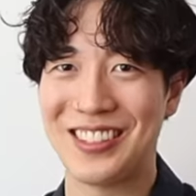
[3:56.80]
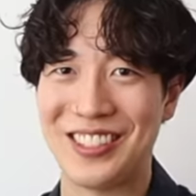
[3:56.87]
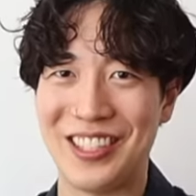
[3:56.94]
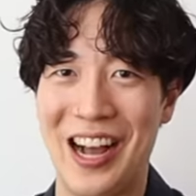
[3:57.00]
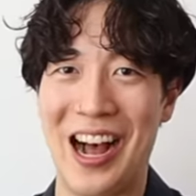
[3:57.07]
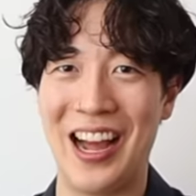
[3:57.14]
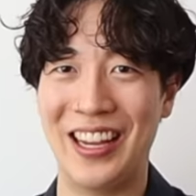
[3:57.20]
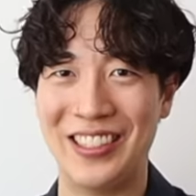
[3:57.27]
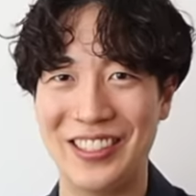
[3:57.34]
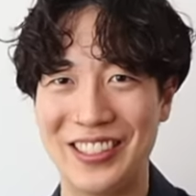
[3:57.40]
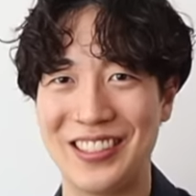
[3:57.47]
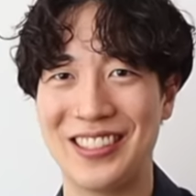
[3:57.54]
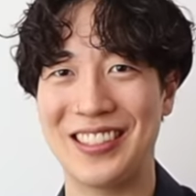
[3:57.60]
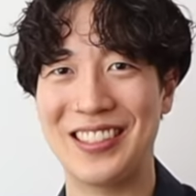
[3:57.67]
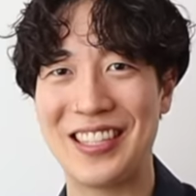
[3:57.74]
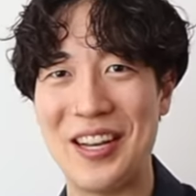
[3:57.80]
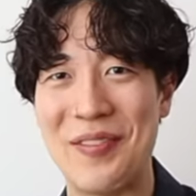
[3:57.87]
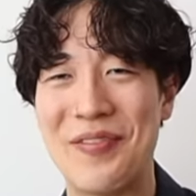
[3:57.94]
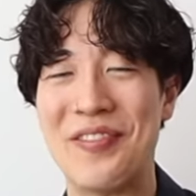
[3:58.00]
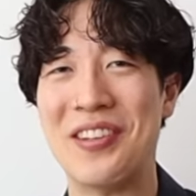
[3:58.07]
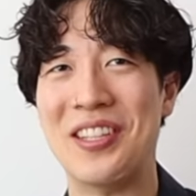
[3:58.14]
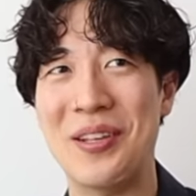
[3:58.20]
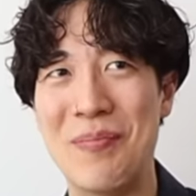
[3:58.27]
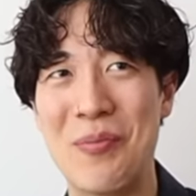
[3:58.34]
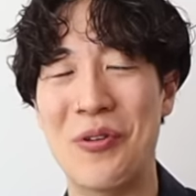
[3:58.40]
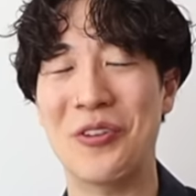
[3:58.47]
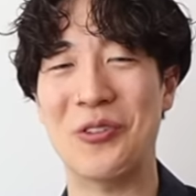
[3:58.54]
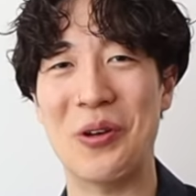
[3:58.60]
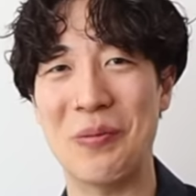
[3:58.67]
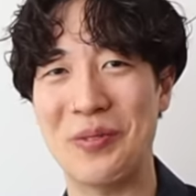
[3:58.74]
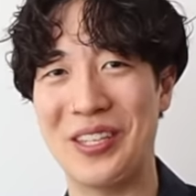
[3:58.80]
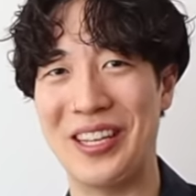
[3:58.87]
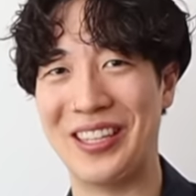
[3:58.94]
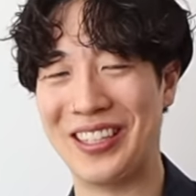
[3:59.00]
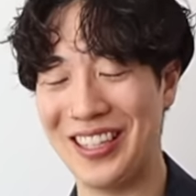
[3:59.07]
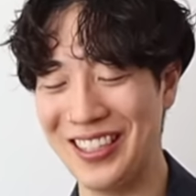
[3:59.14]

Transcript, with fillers: shy and just like, I feel it more, you know what I'm saying?